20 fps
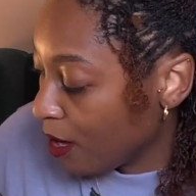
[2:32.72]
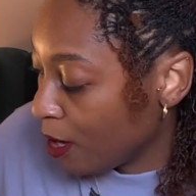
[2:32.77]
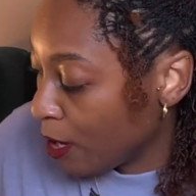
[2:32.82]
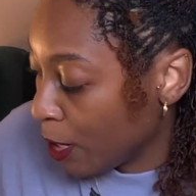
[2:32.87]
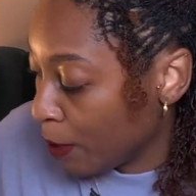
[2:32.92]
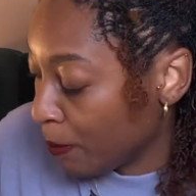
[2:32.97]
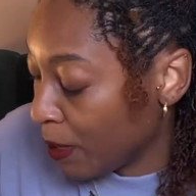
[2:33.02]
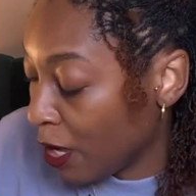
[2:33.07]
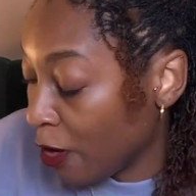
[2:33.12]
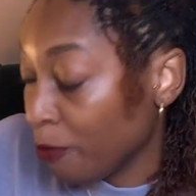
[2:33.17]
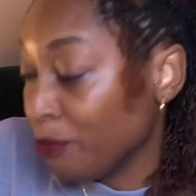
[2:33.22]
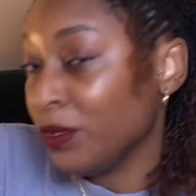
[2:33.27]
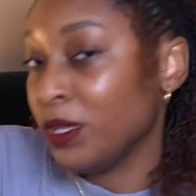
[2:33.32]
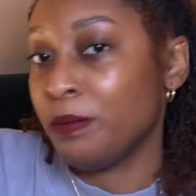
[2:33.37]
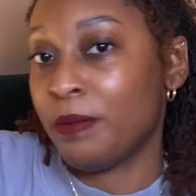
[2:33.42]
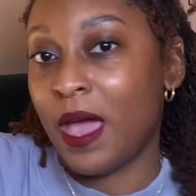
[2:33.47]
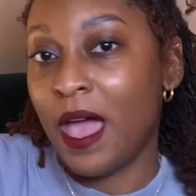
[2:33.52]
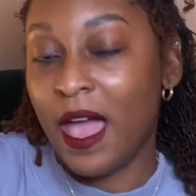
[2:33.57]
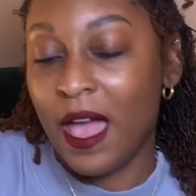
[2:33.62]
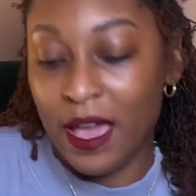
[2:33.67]
helped me
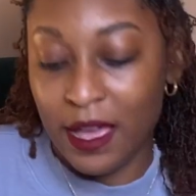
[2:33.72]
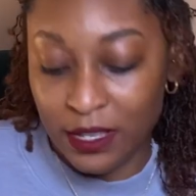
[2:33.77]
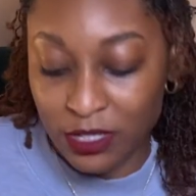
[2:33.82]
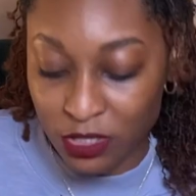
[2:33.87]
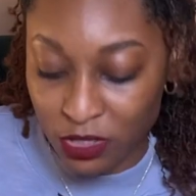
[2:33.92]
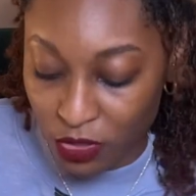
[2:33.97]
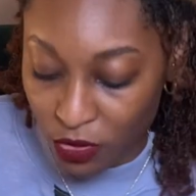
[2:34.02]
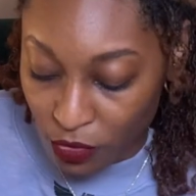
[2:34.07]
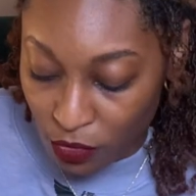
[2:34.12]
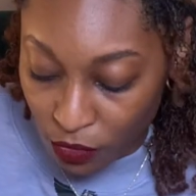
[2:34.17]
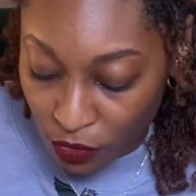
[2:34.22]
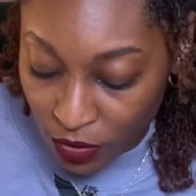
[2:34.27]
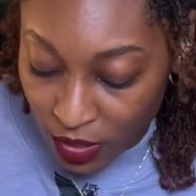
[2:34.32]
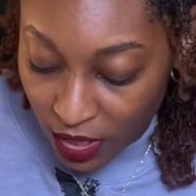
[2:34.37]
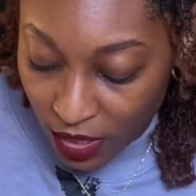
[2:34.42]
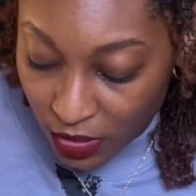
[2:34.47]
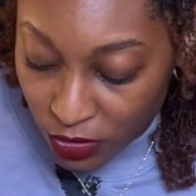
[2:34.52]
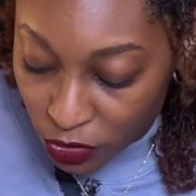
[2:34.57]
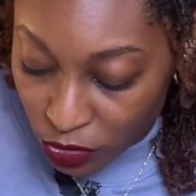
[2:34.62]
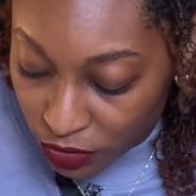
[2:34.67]
pass. So
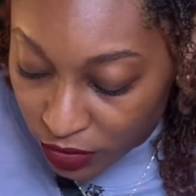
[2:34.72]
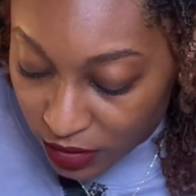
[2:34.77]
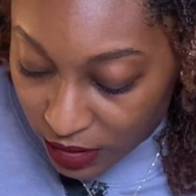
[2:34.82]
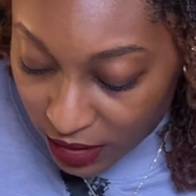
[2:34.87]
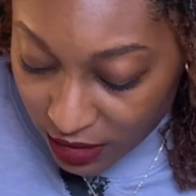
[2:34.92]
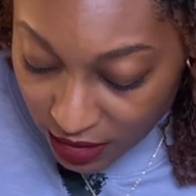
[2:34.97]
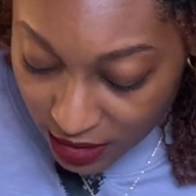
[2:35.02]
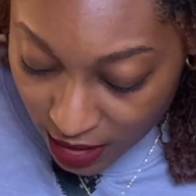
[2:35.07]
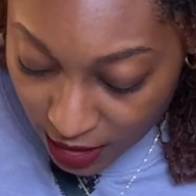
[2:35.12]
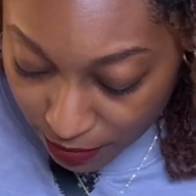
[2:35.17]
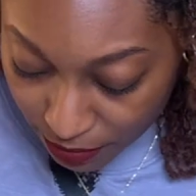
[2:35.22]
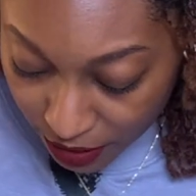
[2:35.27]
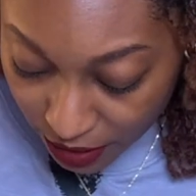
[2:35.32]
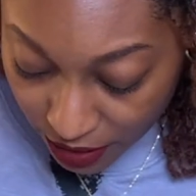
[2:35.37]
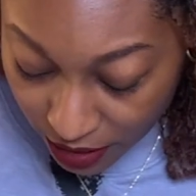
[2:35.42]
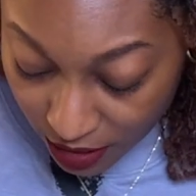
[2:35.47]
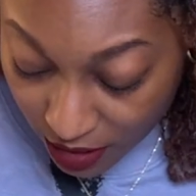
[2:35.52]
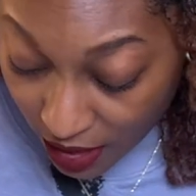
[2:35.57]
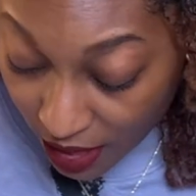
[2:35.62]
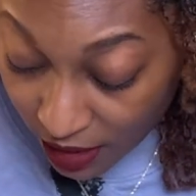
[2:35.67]
during that time
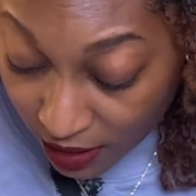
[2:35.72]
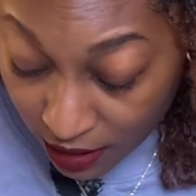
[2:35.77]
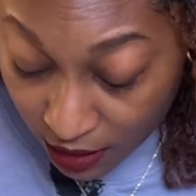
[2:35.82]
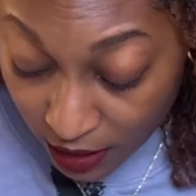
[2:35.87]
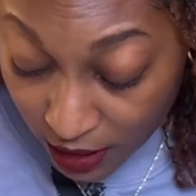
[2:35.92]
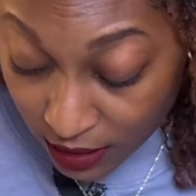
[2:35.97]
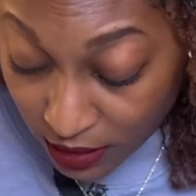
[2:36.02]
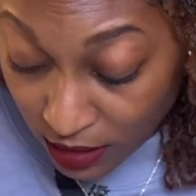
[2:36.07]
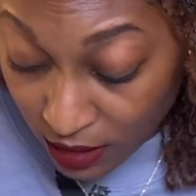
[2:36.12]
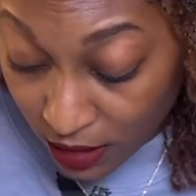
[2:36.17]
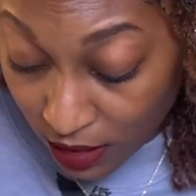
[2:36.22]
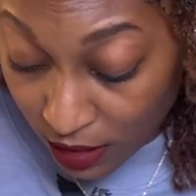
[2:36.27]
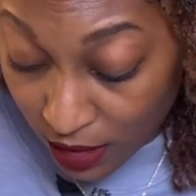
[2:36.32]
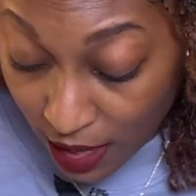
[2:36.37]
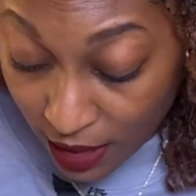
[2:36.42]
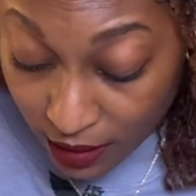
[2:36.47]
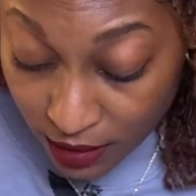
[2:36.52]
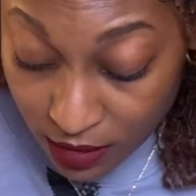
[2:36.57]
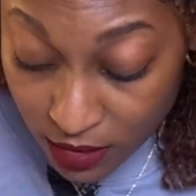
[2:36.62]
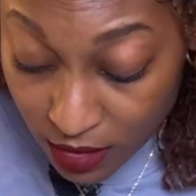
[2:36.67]
period, I collected a lot
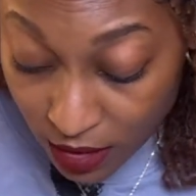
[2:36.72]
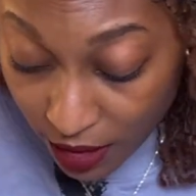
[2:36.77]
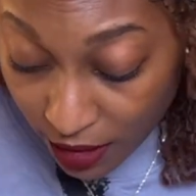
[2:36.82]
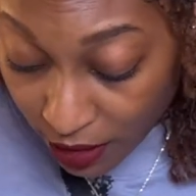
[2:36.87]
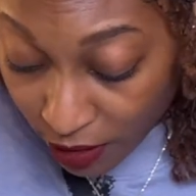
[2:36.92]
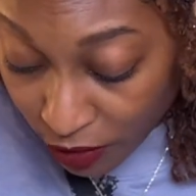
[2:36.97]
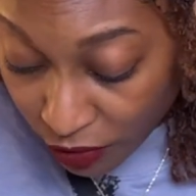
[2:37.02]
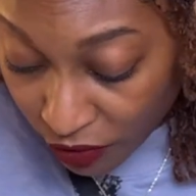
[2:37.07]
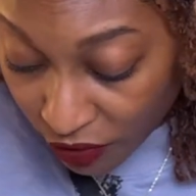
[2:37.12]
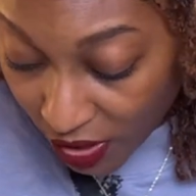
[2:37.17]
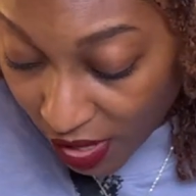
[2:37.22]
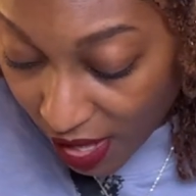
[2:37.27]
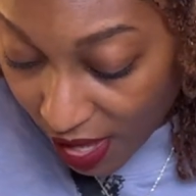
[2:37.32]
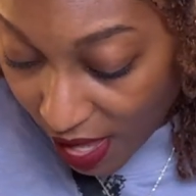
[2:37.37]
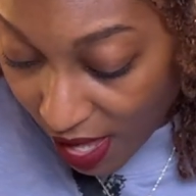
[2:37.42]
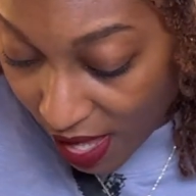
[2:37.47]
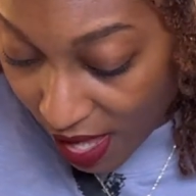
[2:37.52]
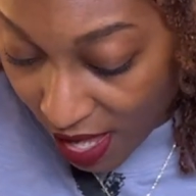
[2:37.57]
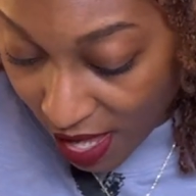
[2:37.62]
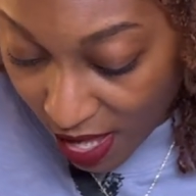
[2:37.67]
of stuff,
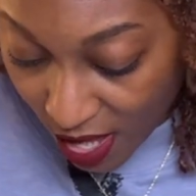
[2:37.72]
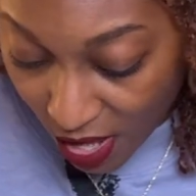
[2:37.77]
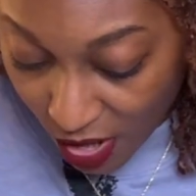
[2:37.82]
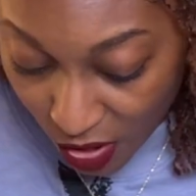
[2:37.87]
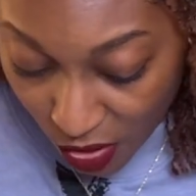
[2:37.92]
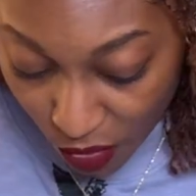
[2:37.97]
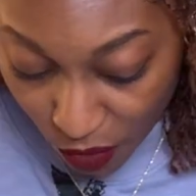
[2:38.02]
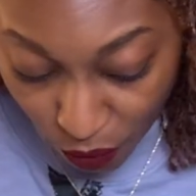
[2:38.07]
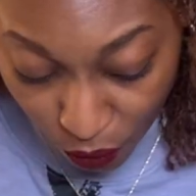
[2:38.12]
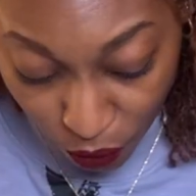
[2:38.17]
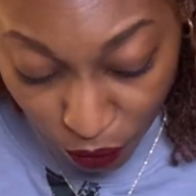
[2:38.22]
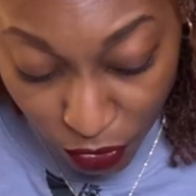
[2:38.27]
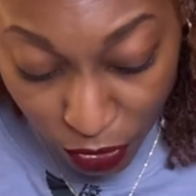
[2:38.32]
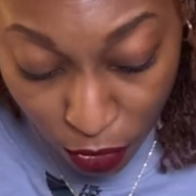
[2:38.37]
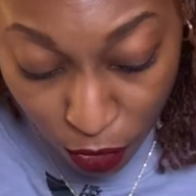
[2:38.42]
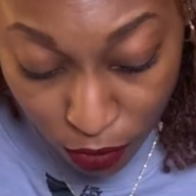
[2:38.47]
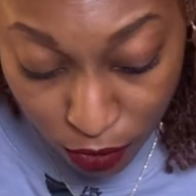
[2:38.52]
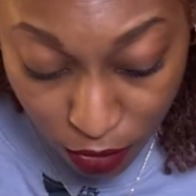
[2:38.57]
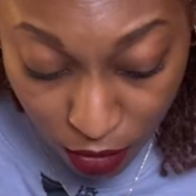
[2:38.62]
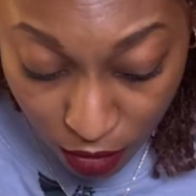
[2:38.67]
and we're
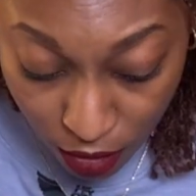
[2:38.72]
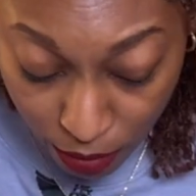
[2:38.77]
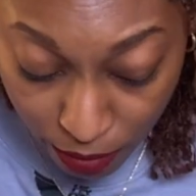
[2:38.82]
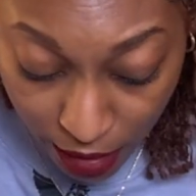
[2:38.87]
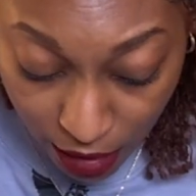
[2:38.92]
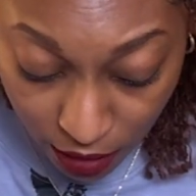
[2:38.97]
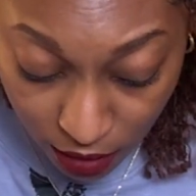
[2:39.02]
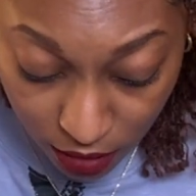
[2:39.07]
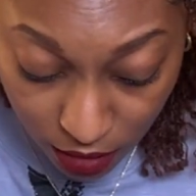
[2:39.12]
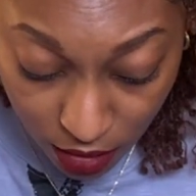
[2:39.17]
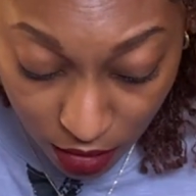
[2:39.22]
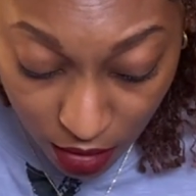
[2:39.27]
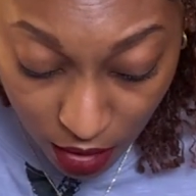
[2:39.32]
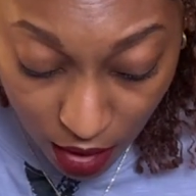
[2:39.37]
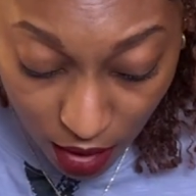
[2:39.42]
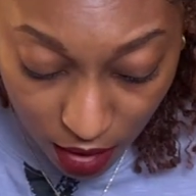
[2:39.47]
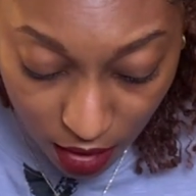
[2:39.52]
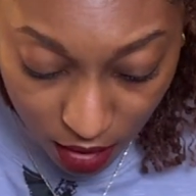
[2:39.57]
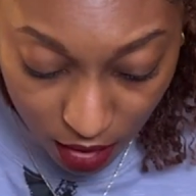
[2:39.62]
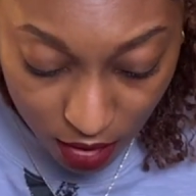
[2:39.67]
gonna talk about it
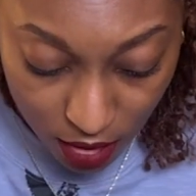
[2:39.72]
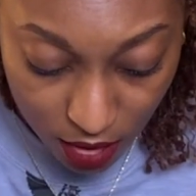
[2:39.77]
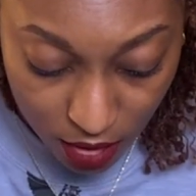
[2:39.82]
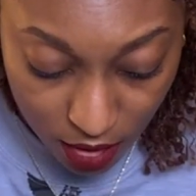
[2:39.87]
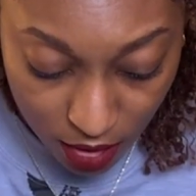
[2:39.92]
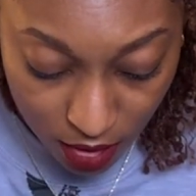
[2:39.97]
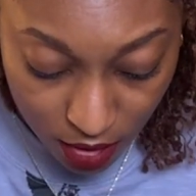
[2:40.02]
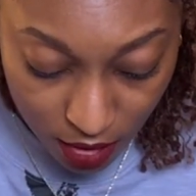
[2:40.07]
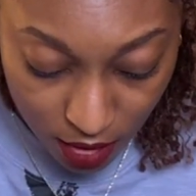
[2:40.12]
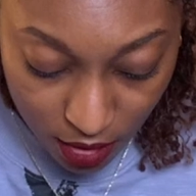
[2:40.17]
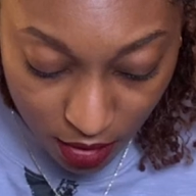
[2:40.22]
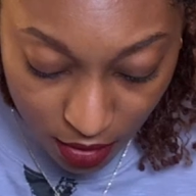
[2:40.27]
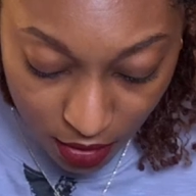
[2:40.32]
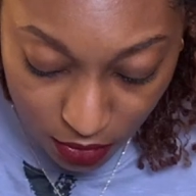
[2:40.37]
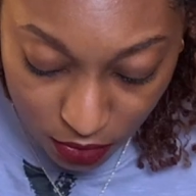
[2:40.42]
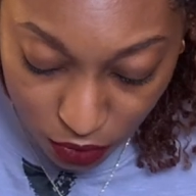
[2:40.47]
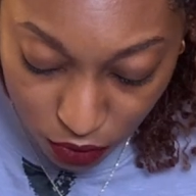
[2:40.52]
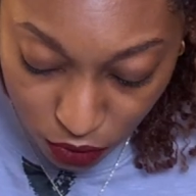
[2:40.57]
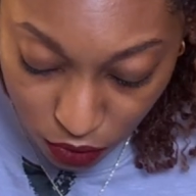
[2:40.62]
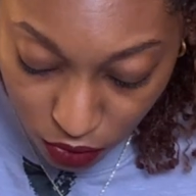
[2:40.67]
today.
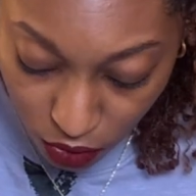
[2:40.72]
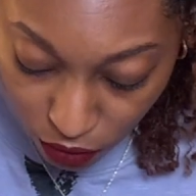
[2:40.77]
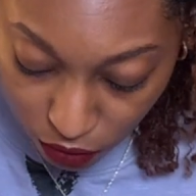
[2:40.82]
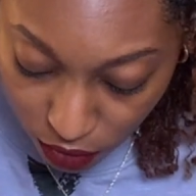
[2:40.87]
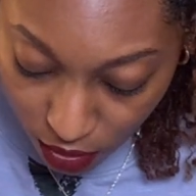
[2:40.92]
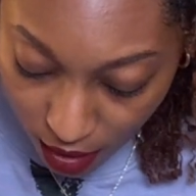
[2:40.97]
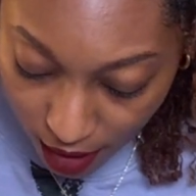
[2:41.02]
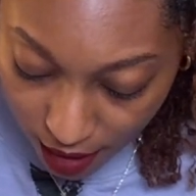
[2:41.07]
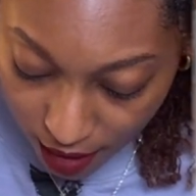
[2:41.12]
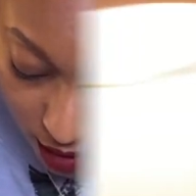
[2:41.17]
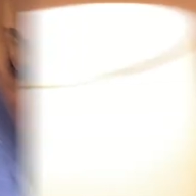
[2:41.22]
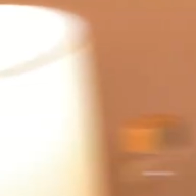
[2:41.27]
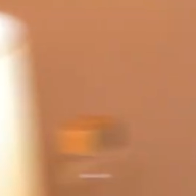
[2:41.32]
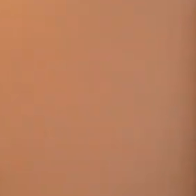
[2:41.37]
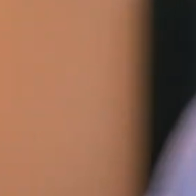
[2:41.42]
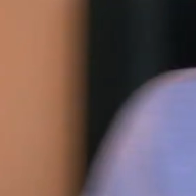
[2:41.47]
So yeah,